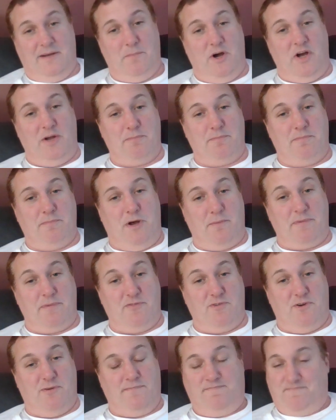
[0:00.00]
I might
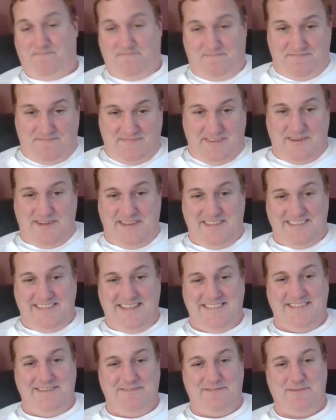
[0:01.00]
be wrong. Yeah,
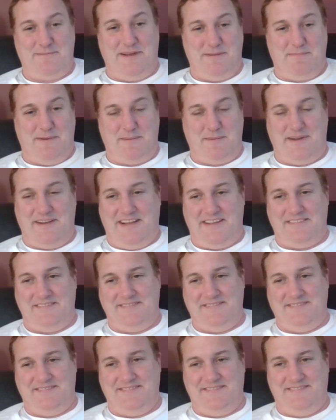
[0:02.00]
that's it for me. Bye bye now.